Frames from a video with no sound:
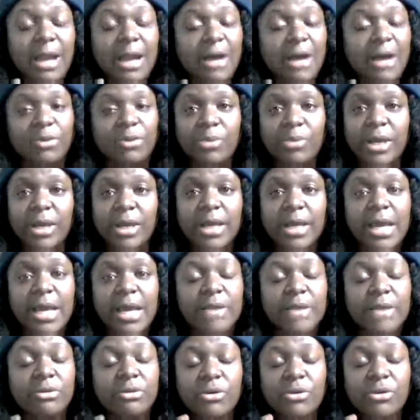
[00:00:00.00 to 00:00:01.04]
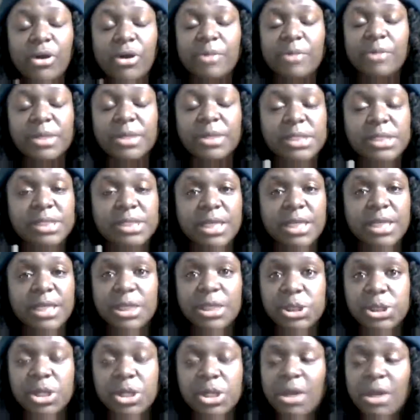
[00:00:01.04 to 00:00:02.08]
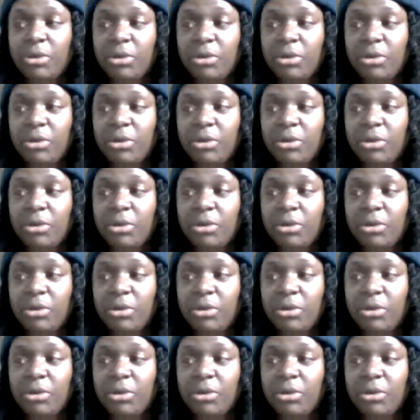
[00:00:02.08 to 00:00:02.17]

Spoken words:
I don't play that. You can call me a snitch.